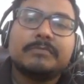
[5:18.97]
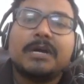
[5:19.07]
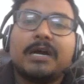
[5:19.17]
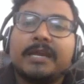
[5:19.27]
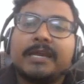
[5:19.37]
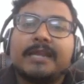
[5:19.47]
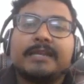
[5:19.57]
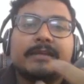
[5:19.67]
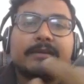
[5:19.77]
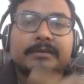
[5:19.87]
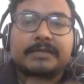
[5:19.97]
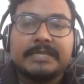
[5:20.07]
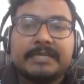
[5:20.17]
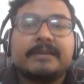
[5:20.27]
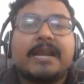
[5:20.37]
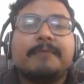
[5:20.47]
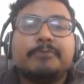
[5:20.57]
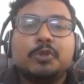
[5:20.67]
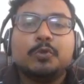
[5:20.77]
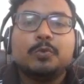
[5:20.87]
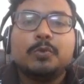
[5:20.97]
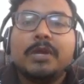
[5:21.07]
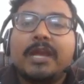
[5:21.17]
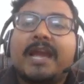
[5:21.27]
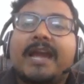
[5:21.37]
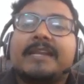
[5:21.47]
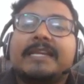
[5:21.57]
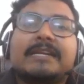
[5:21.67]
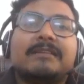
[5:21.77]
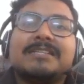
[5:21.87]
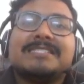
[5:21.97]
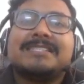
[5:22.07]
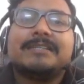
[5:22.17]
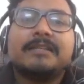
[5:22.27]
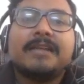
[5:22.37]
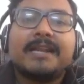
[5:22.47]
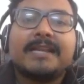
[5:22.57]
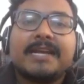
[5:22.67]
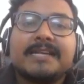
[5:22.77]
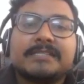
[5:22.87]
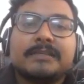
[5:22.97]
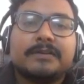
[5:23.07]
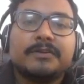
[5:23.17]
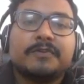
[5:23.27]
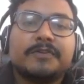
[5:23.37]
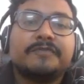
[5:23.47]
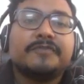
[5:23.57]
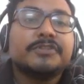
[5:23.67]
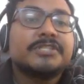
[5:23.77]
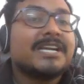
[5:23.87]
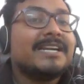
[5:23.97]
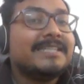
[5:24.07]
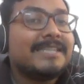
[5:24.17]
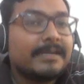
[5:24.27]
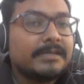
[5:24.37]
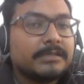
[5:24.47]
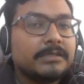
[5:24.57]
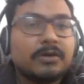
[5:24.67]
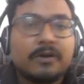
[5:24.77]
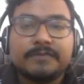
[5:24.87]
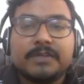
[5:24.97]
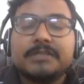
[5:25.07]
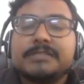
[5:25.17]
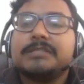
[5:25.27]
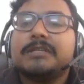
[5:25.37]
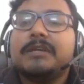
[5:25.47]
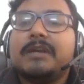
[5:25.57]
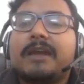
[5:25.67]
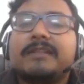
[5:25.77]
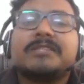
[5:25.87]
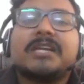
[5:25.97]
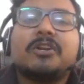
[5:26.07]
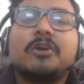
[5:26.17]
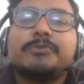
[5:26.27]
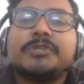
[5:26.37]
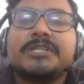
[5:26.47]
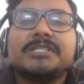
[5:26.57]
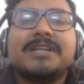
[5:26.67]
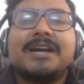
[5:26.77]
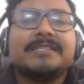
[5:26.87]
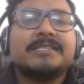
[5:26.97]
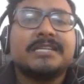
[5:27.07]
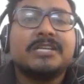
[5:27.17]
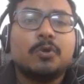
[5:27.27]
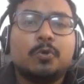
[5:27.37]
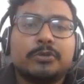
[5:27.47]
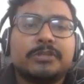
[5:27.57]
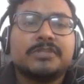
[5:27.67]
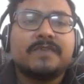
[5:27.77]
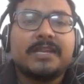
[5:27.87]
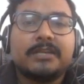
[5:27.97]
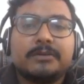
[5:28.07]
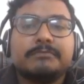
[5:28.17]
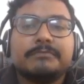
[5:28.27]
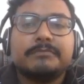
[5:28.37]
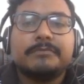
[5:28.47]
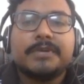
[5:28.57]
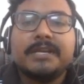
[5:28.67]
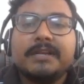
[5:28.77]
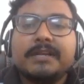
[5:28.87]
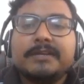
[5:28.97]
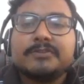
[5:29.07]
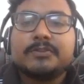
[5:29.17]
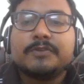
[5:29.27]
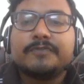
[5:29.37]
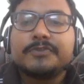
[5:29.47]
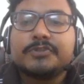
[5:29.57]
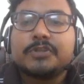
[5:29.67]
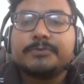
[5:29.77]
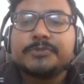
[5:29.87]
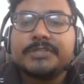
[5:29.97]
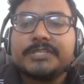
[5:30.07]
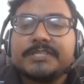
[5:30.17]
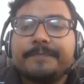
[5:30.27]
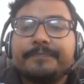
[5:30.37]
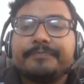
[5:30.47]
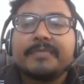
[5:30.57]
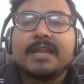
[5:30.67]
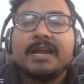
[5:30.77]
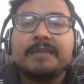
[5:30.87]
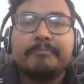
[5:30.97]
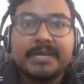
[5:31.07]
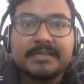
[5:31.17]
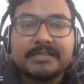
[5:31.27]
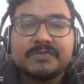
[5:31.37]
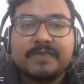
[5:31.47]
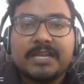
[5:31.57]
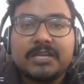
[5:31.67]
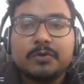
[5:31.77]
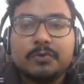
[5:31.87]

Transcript: I can grab 2 and consider that as the first contender of the list, and the second option is I just ignore this value, right? So the first option is I pick this value,